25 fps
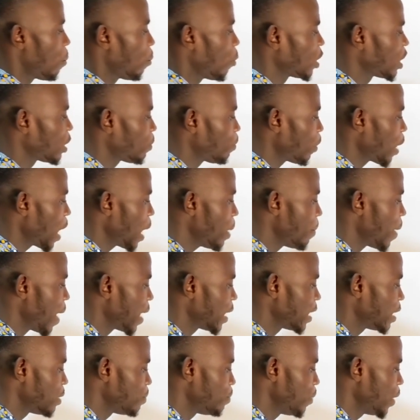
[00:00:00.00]
multiplied
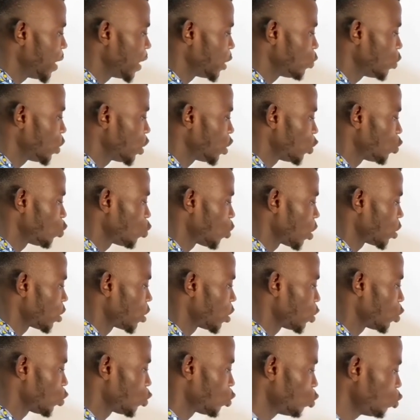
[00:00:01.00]
by the base, which is
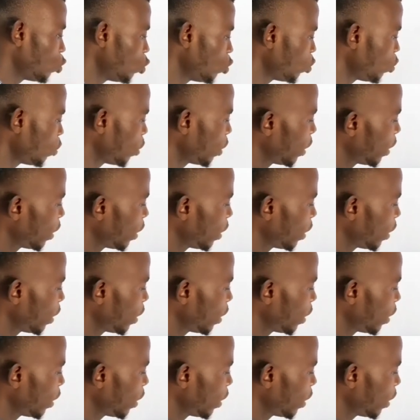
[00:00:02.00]
what? 2,